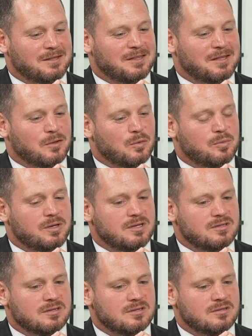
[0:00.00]
the other
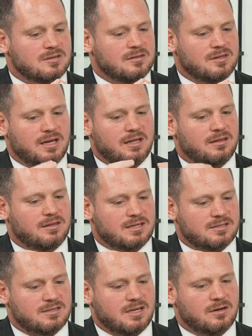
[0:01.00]
piece is that
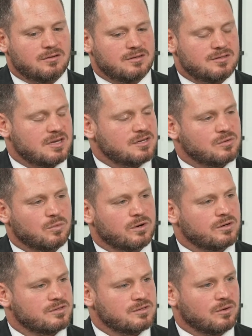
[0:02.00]
standardization
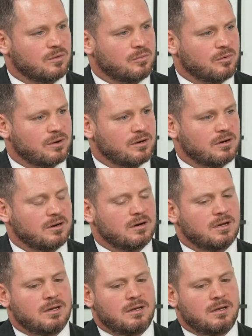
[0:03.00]
word is so important.